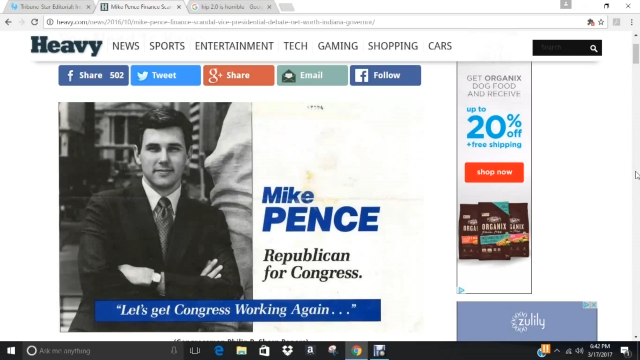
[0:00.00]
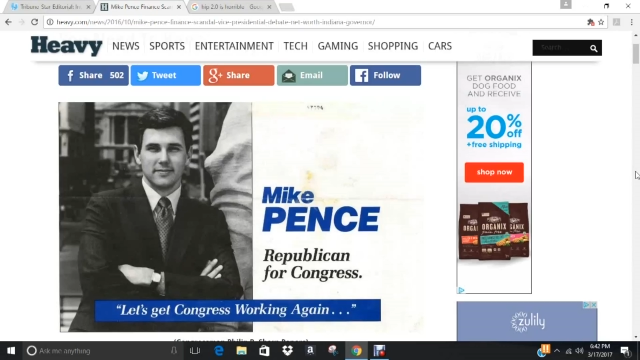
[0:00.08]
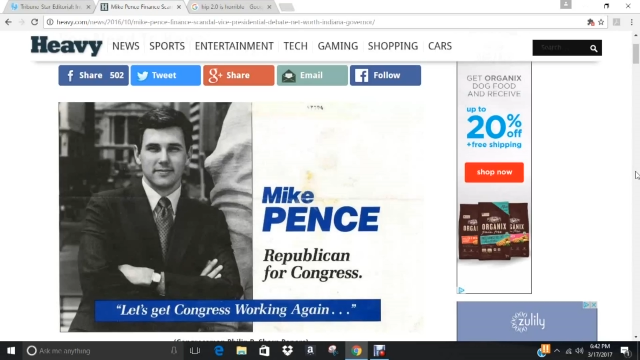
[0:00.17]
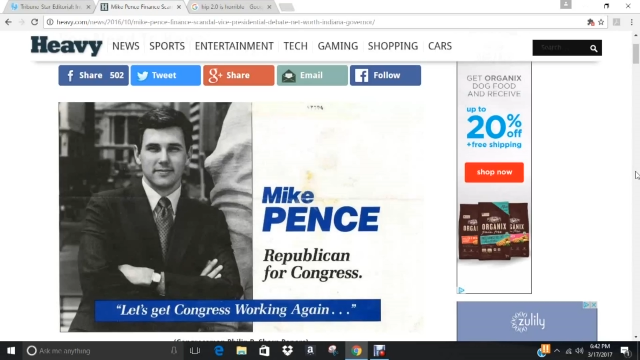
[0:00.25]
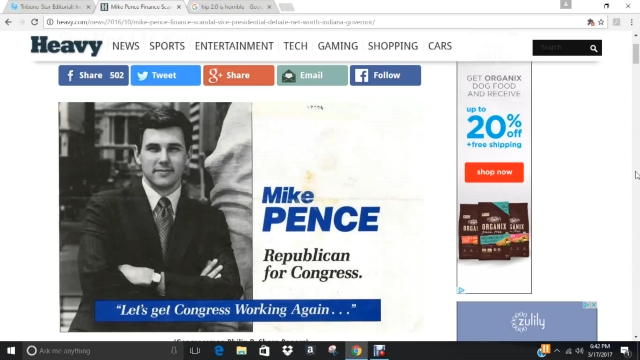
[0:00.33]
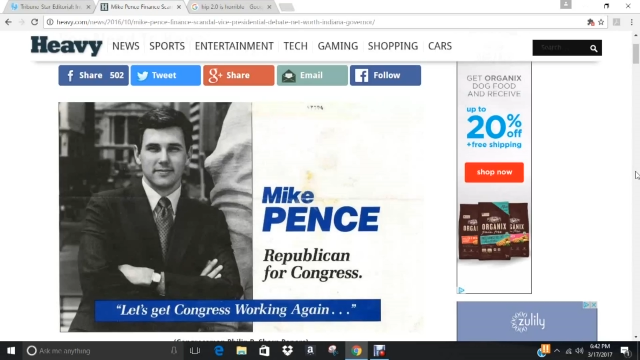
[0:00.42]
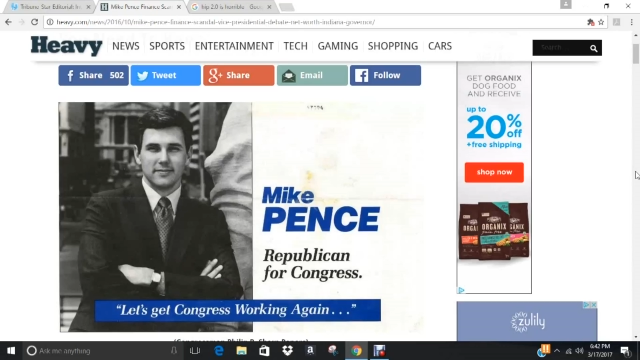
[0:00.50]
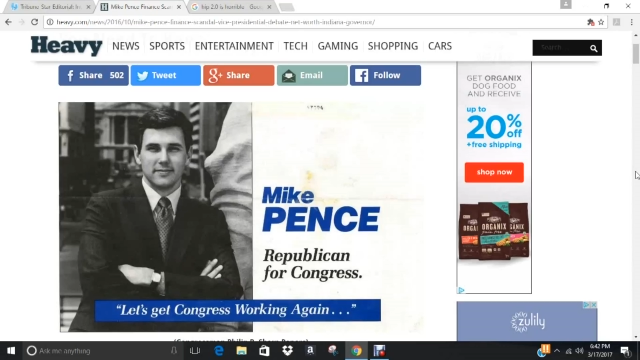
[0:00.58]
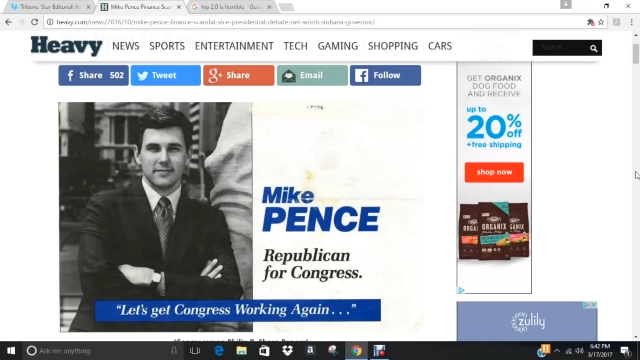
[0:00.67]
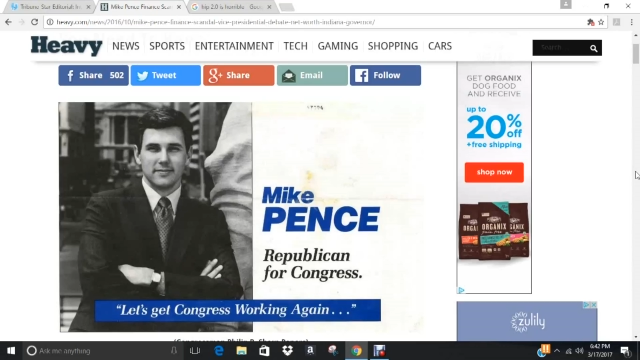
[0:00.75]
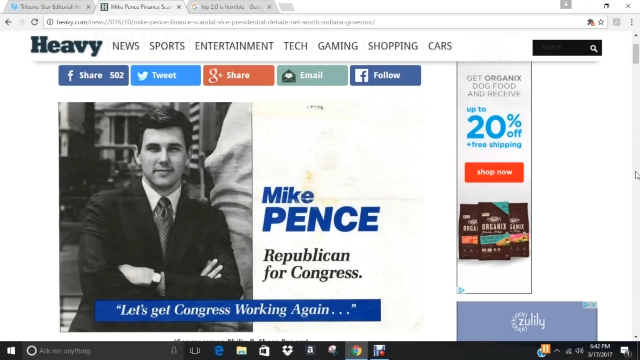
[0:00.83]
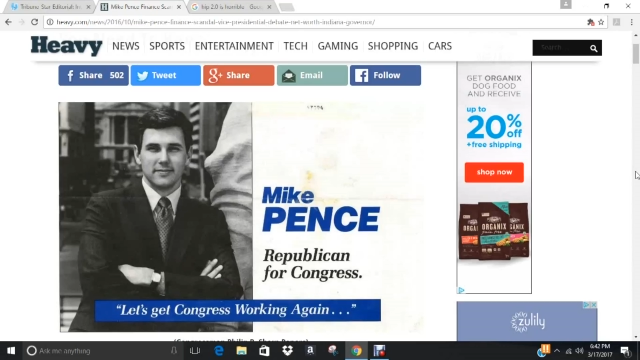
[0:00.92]

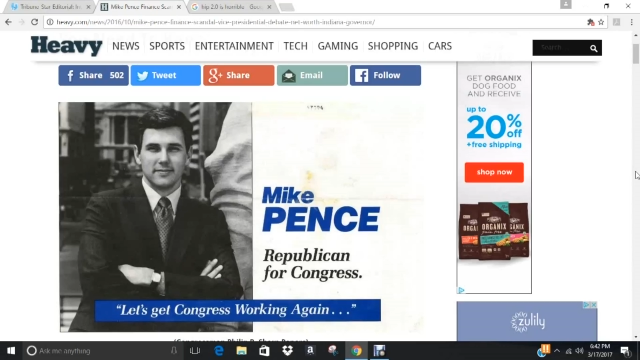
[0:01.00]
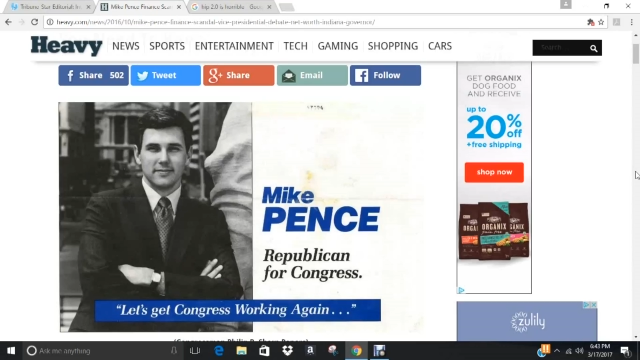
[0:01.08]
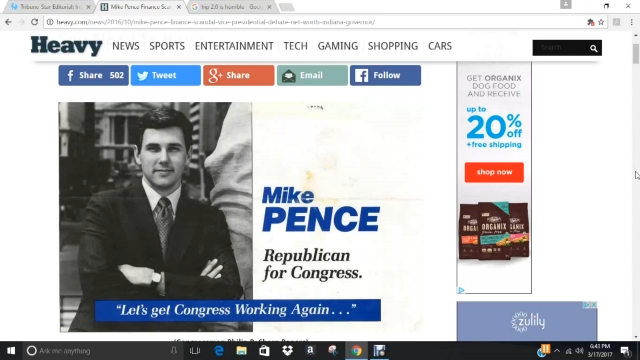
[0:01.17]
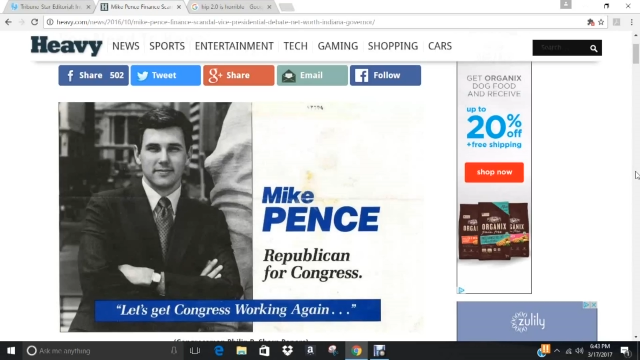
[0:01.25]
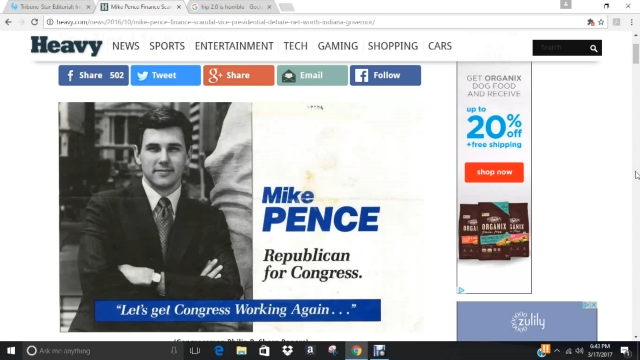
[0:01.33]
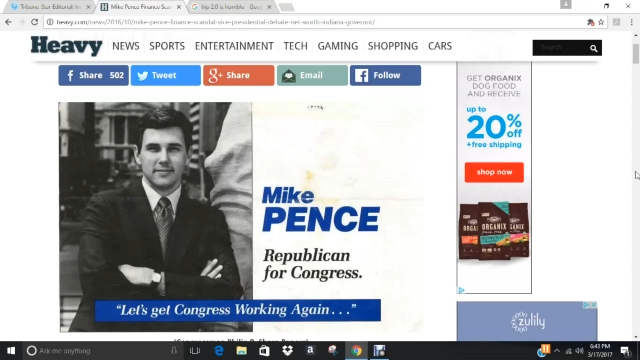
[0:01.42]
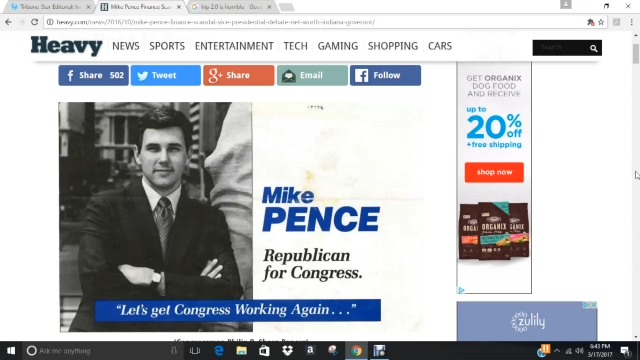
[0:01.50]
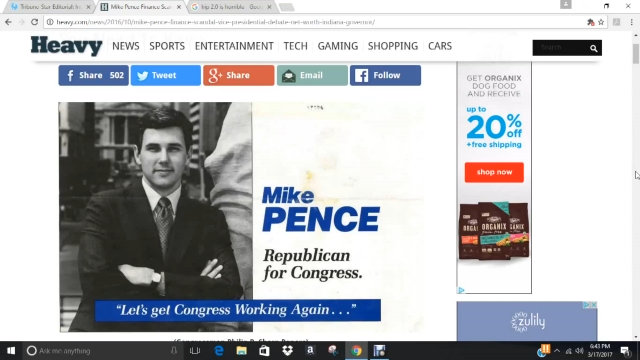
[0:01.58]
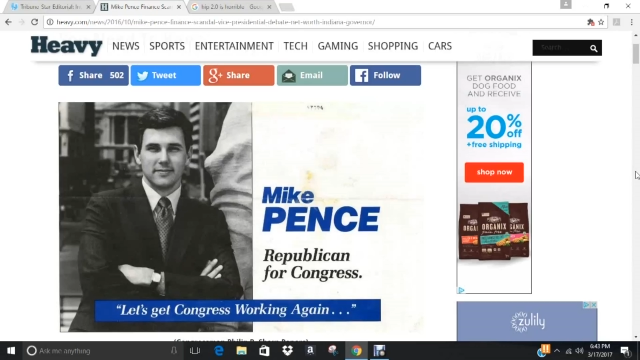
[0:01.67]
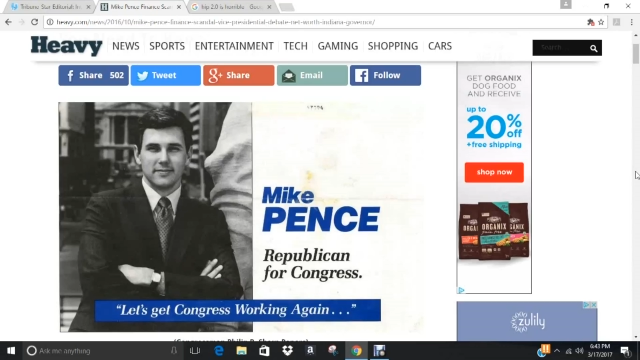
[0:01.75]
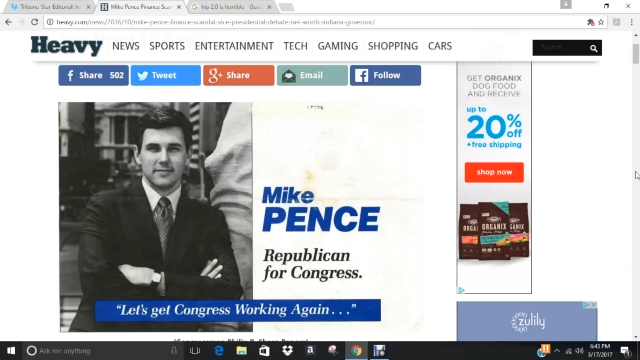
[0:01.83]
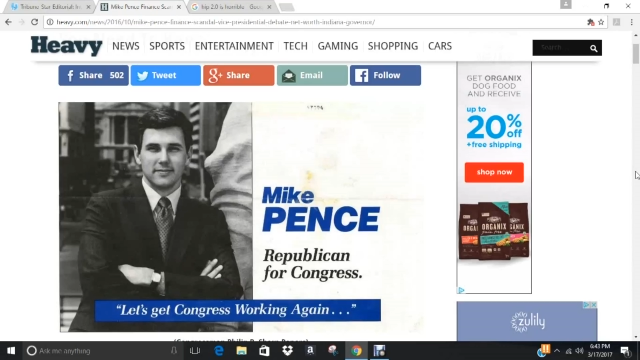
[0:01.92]

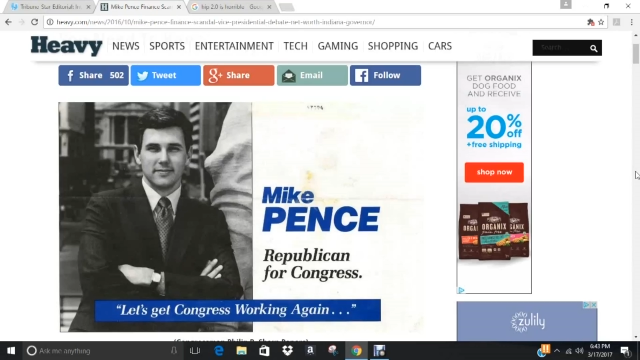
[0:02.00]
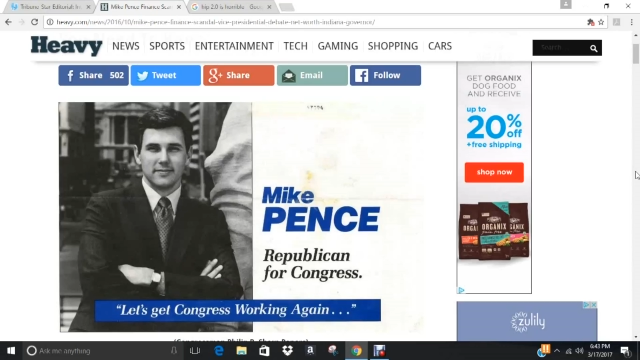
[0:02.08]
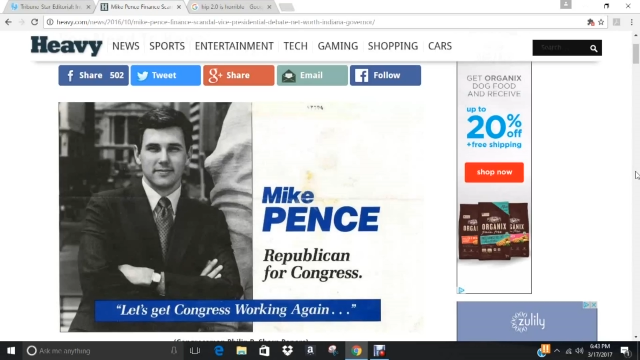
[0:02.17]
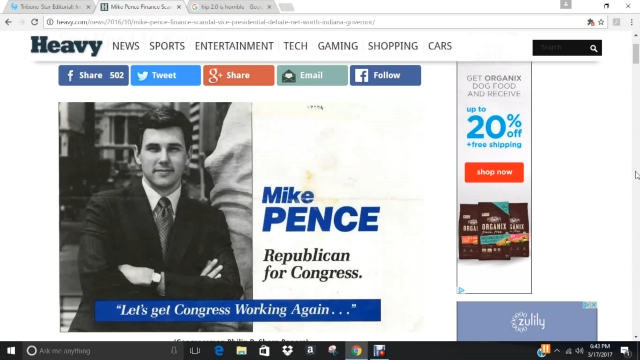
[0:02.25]
The face doesn't move, so there is nothing to read.